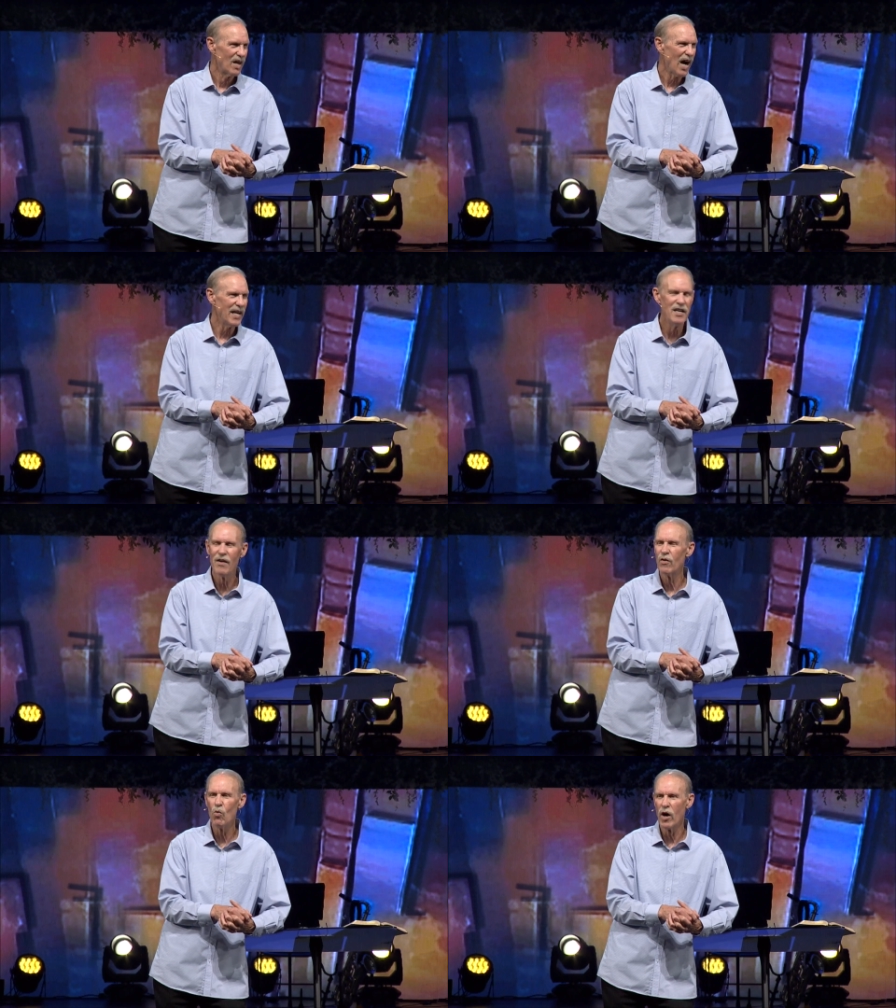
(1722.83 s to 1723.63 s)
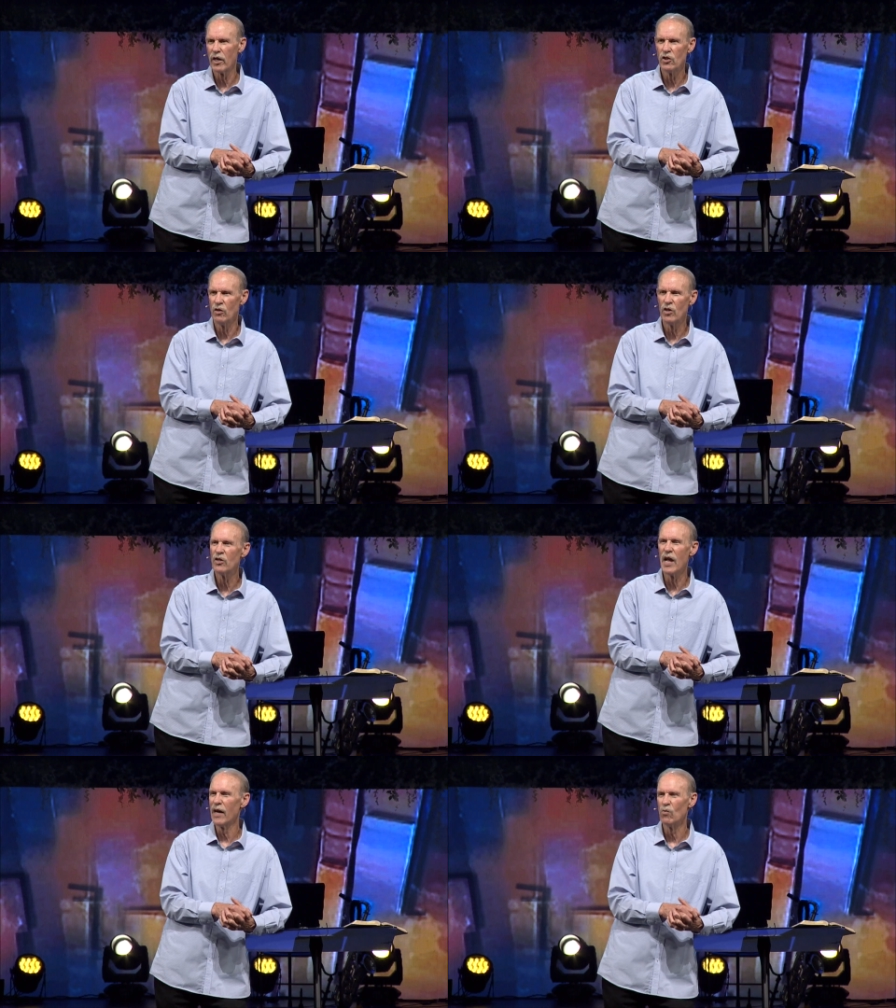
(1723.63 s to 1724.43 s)
I never wanted you.
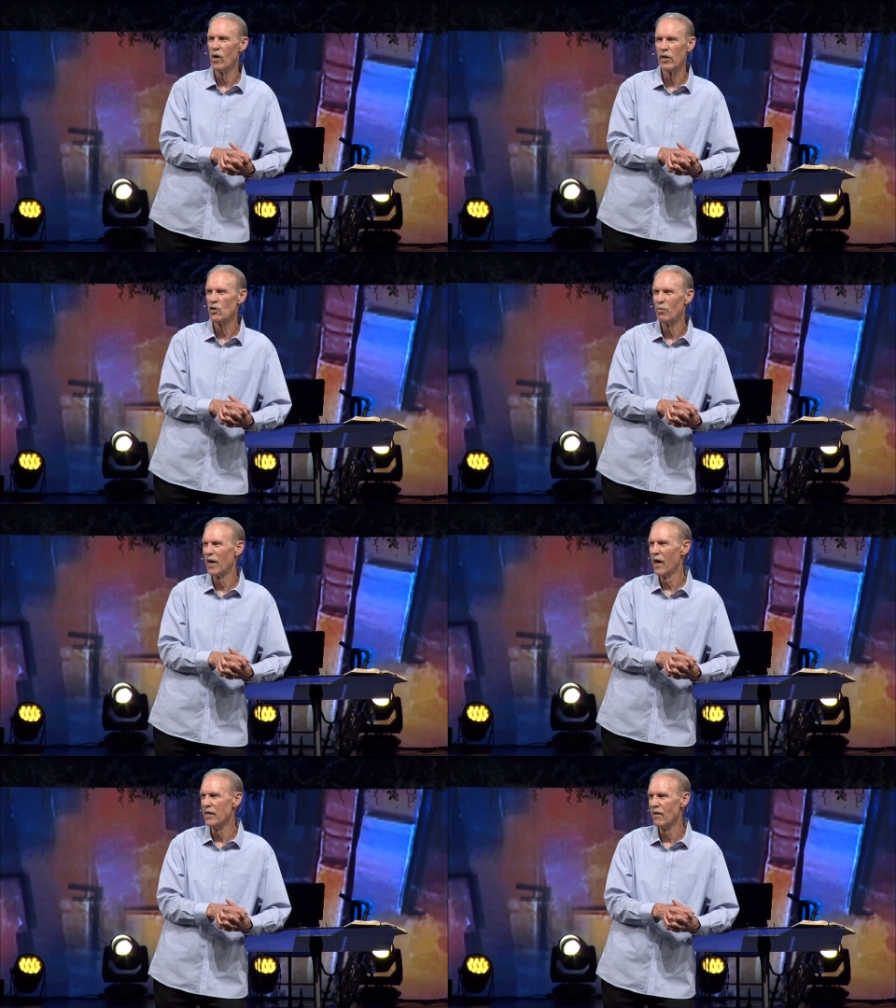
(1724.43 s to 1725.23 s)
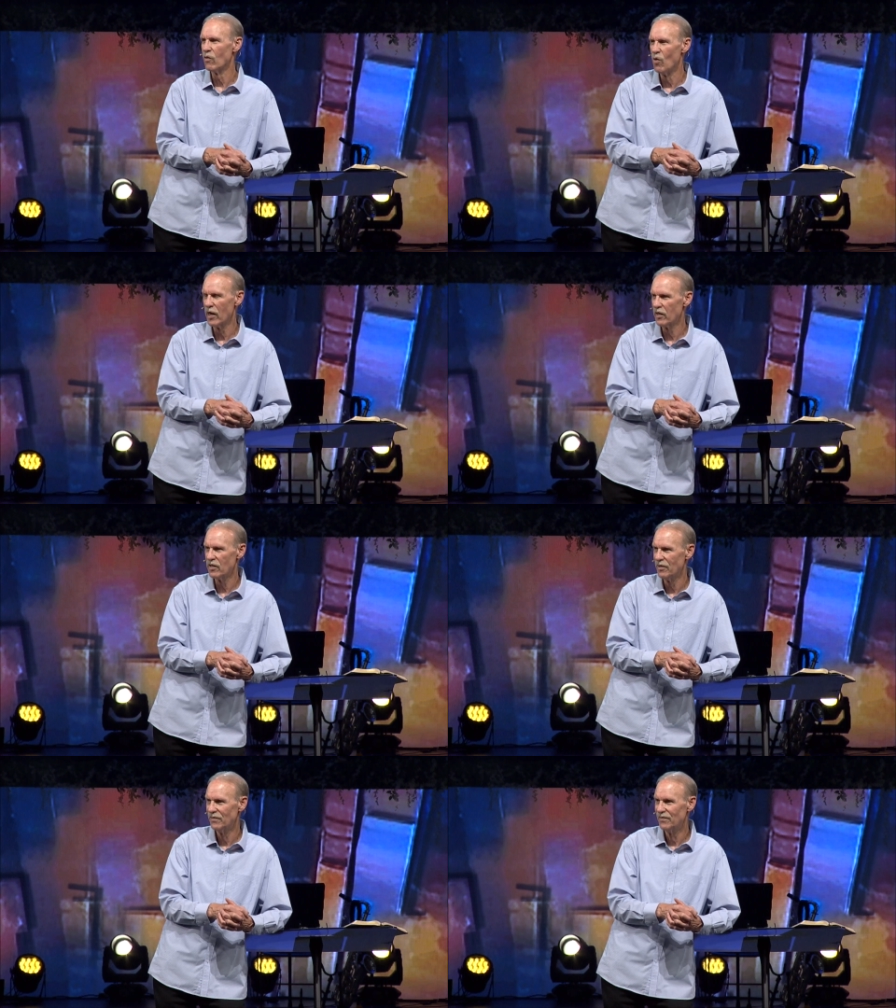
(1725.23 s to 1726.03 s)
Your dad wanted you, but I never
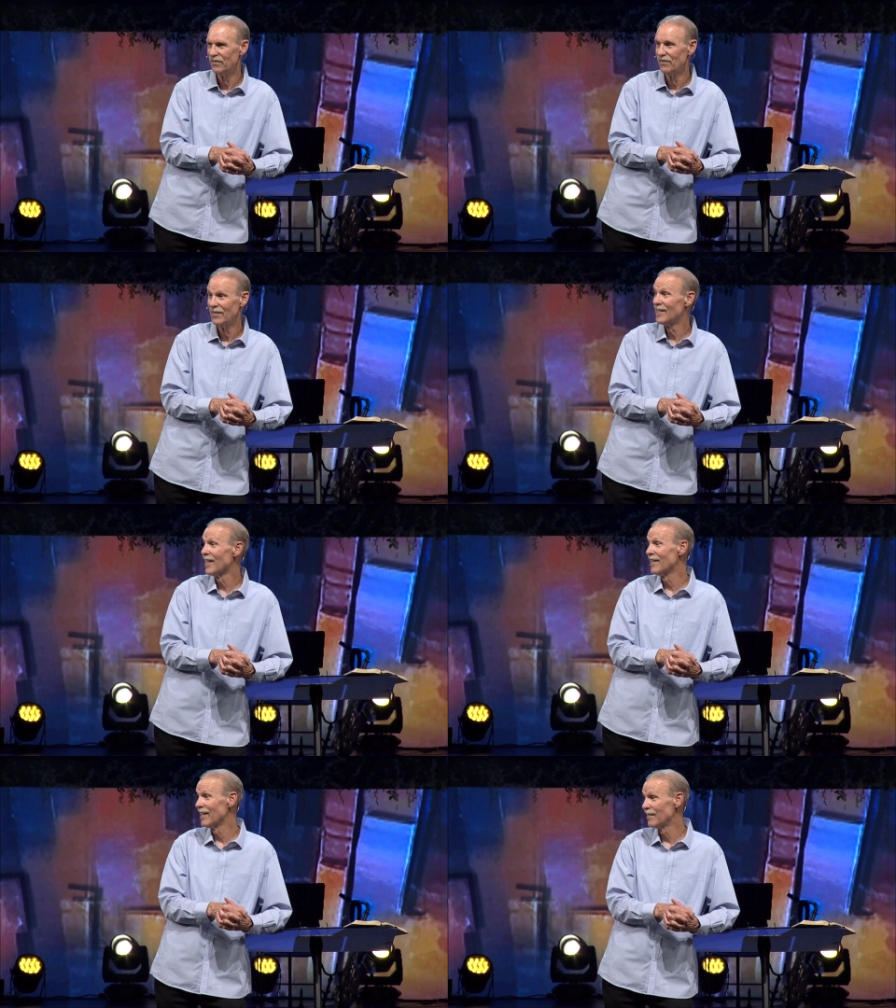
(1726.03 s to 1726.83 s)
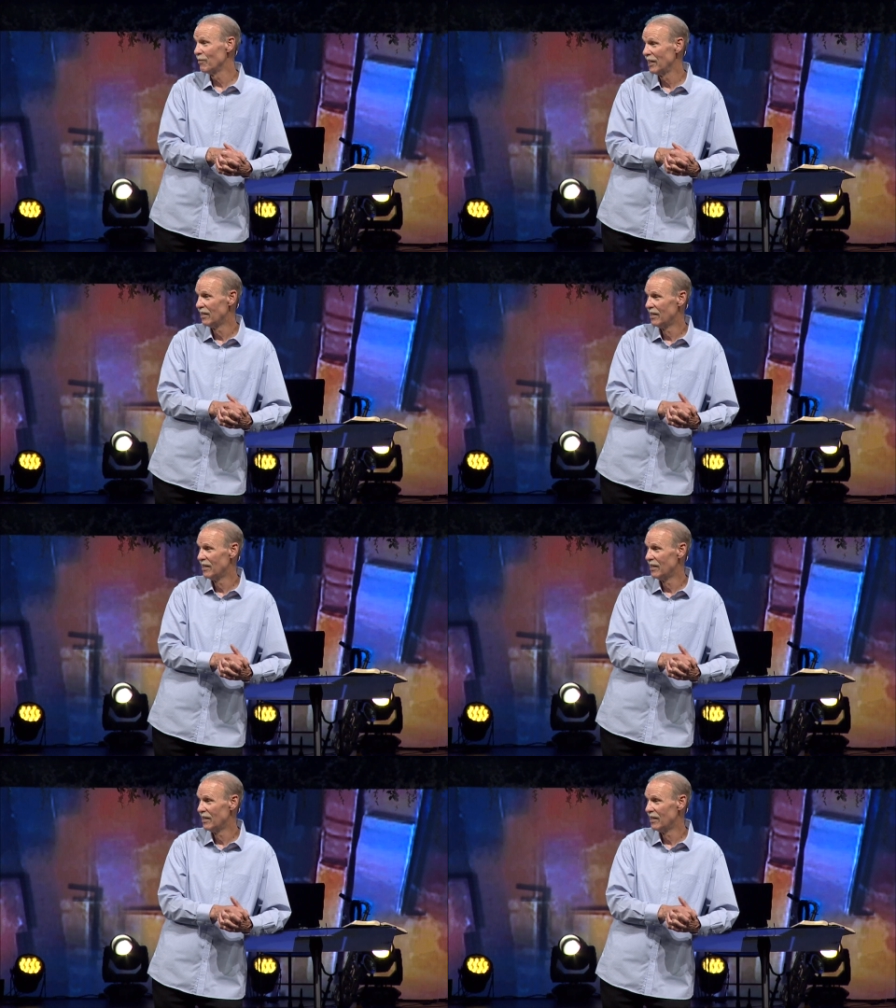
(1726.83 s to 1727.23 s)
wanted you. said that to me.